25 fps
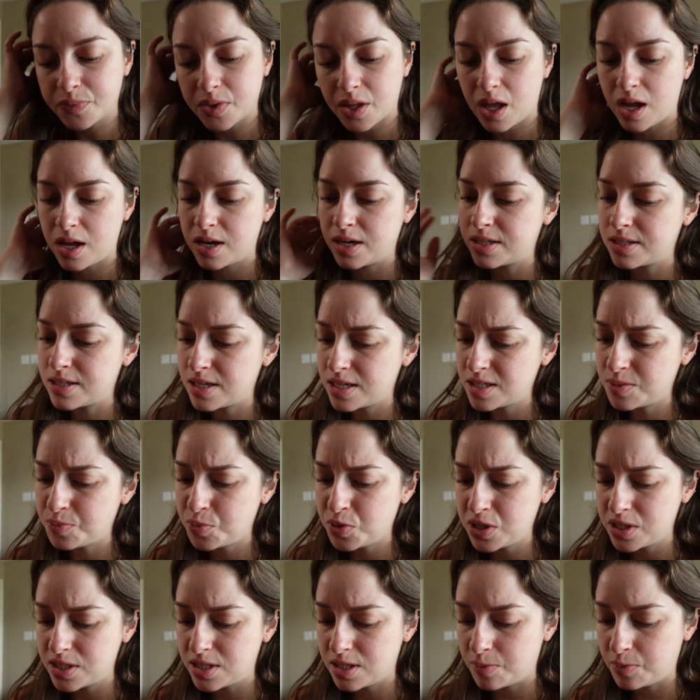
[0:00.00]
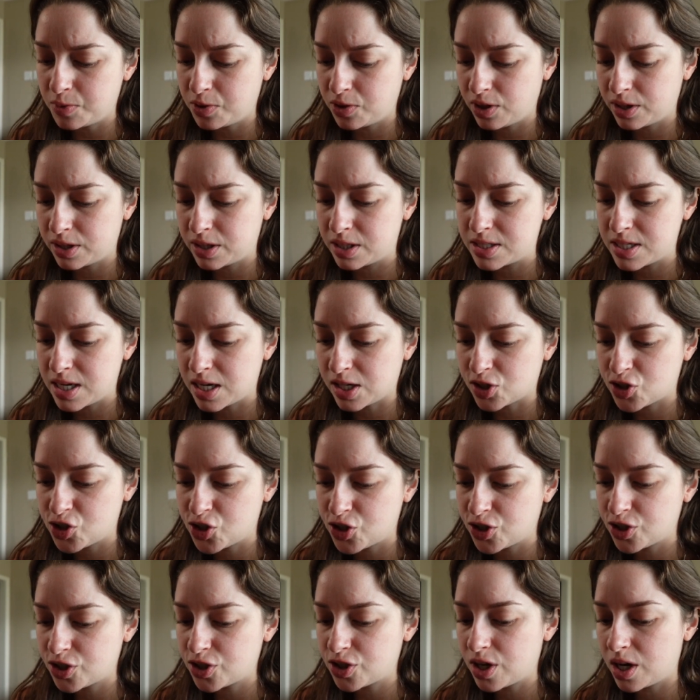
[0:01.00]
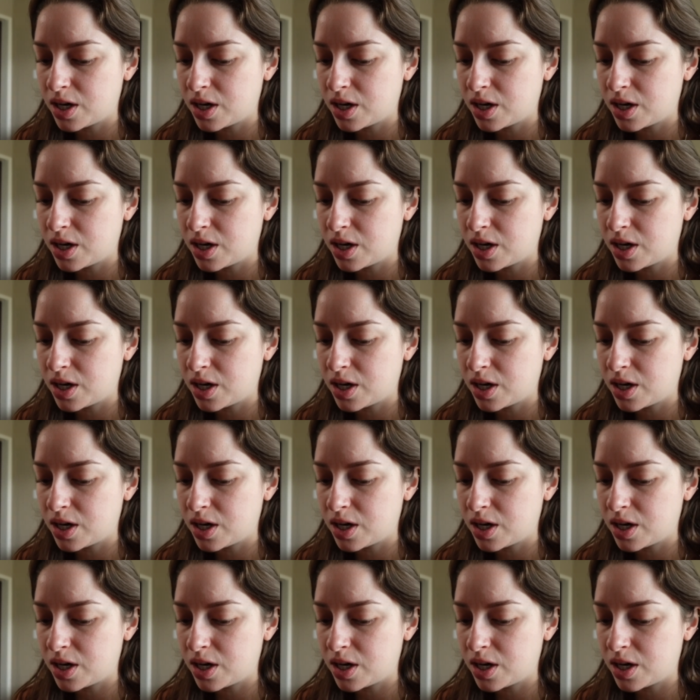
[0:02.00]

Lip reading: and it tastes pretty similar, like the texture,